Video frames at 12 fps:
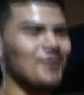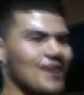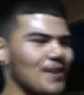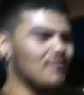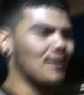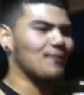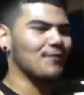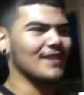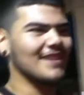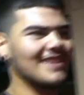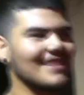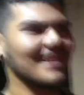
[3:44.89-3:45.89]
cool thing about
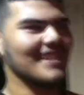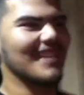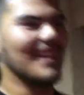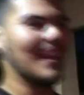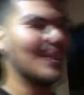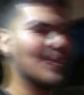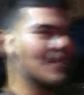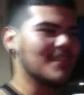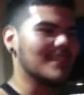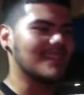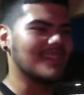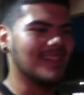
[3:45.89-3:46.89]
fitness that I learned
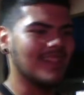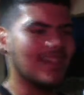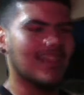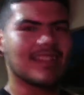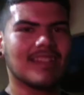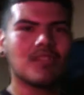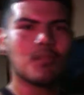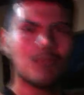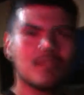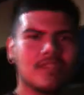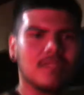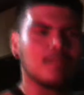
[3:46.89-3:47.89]
is it's not so
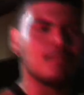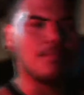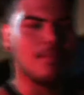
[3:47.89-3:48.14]
much as